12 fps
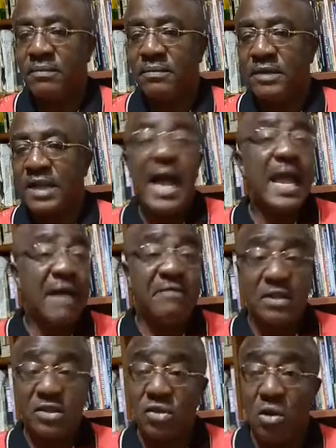I have a
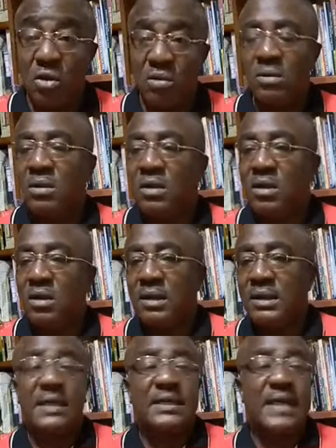son
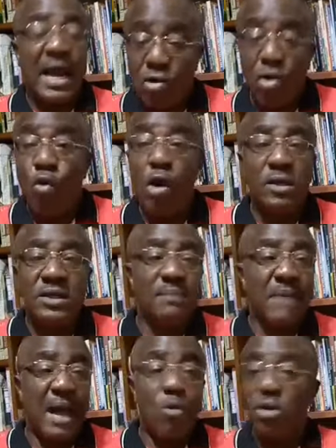that I don't want him, I
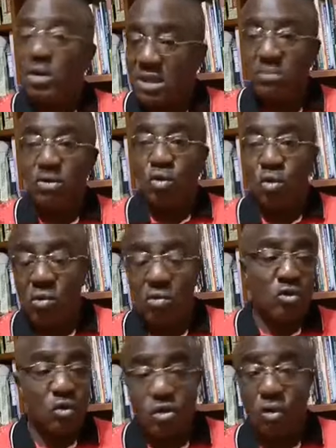want him to,
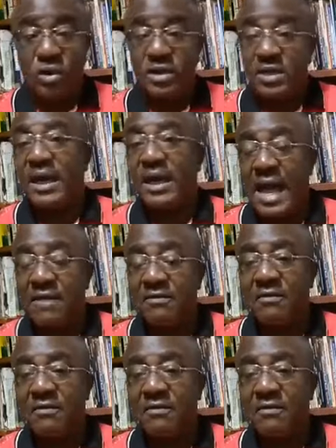to survive life.